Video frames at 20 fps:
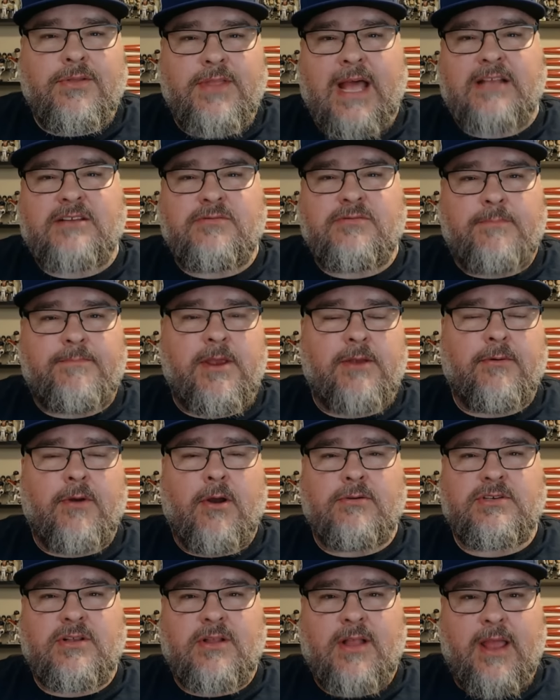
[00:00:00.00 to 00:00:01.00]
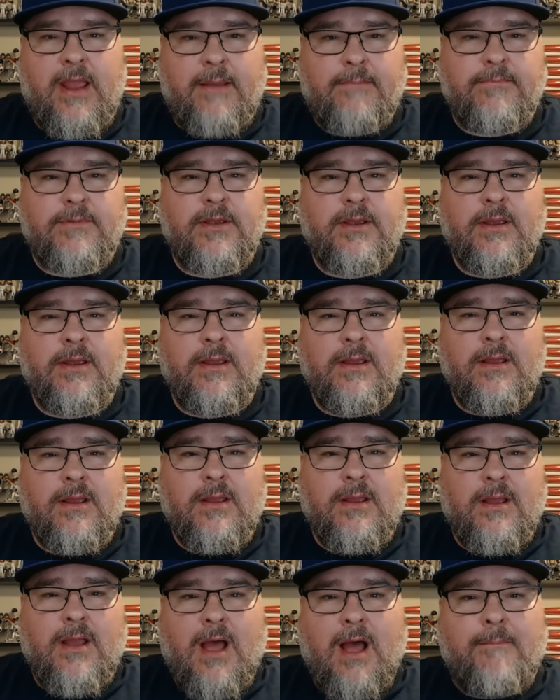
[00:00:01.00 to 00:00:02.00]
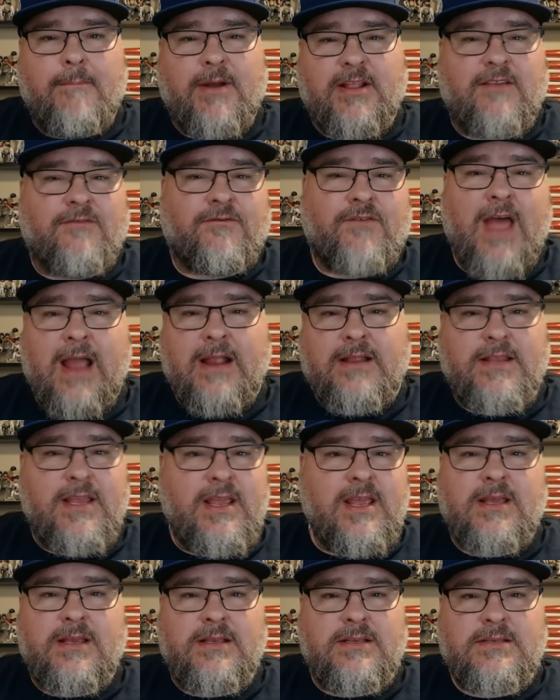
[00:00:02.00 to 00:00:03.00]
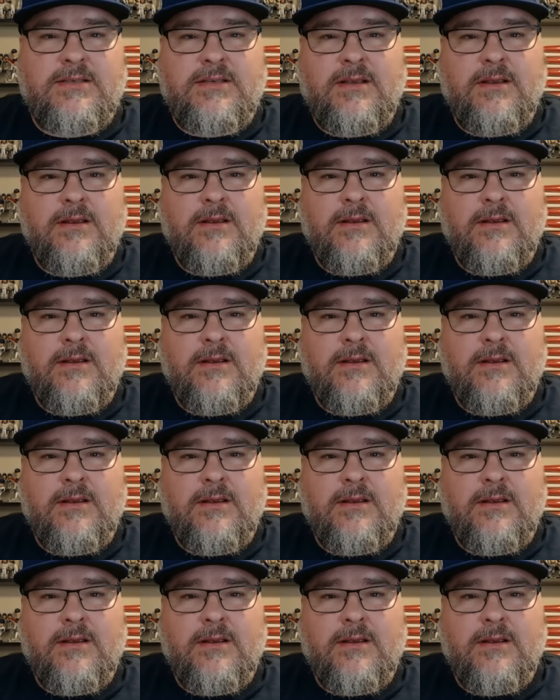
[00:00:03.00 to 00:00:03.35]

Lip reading: That's what Pete Rose claimed. But the fact is,